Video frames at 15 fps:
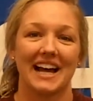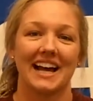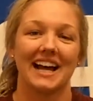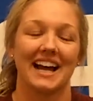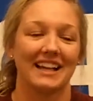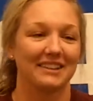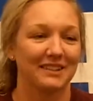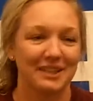
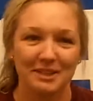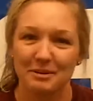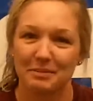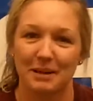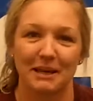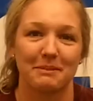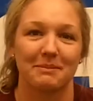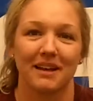A little
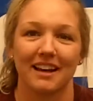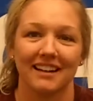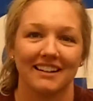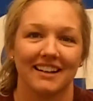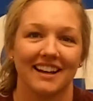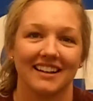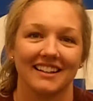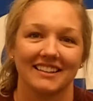bit, not
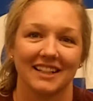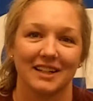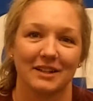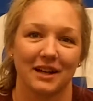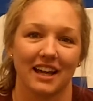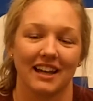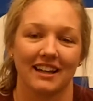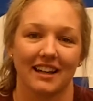a
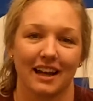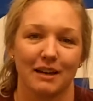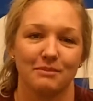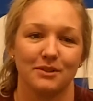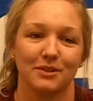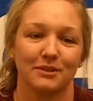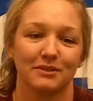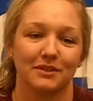ton. I
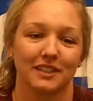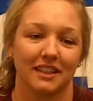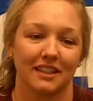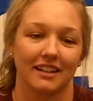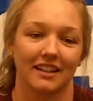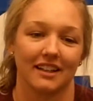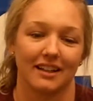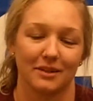moved
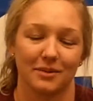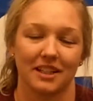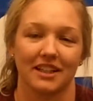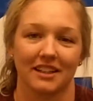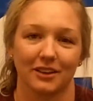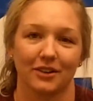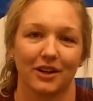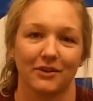and then we
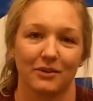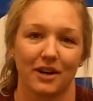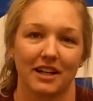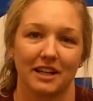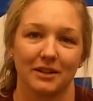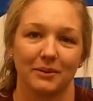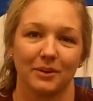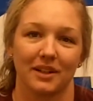hit the ground
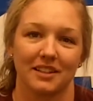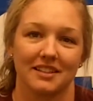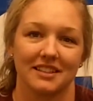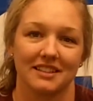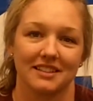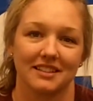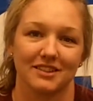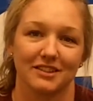running with
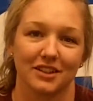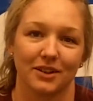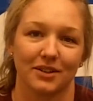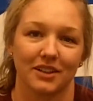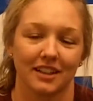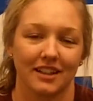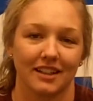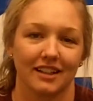season,
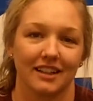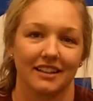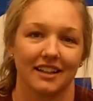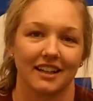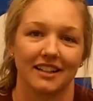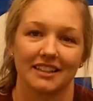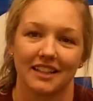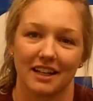so
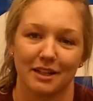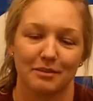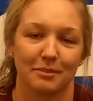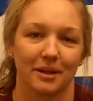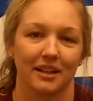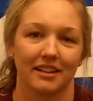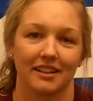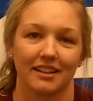not a ton,
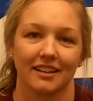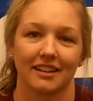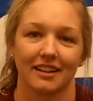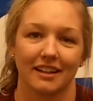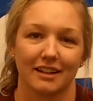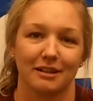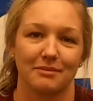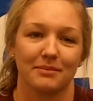but
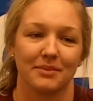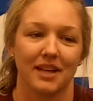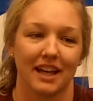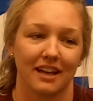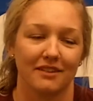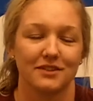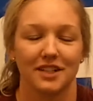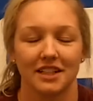
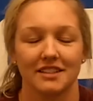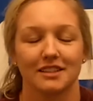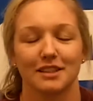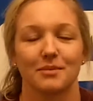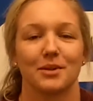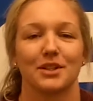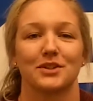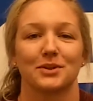yeah, I've done
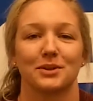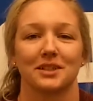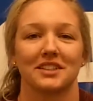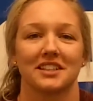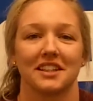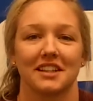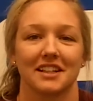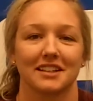some of the
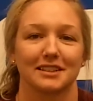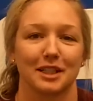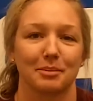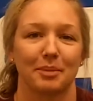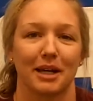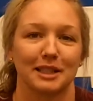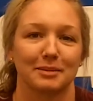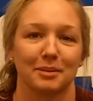touristy things
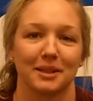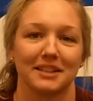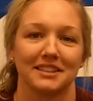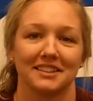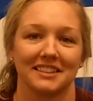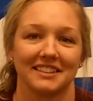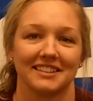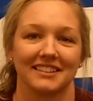like Pike's
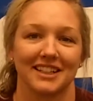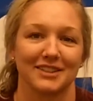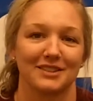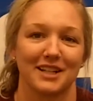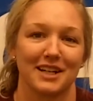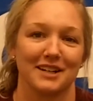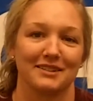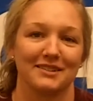Place and
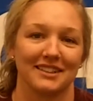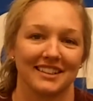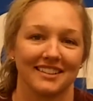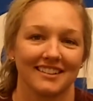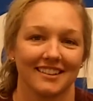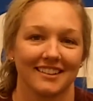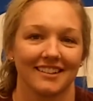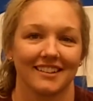downtown
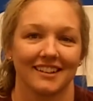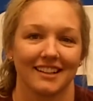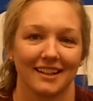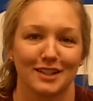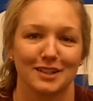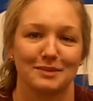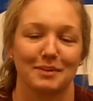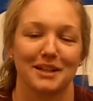
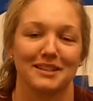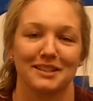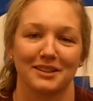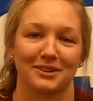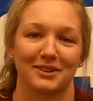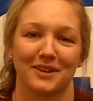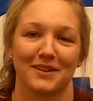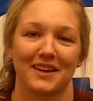and the Space
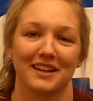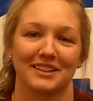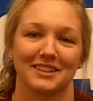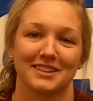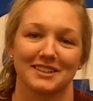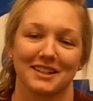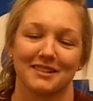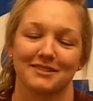Needle and all that
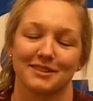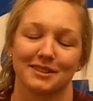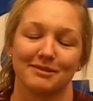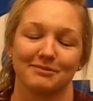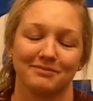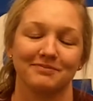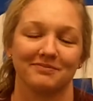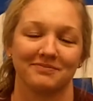good stuff. So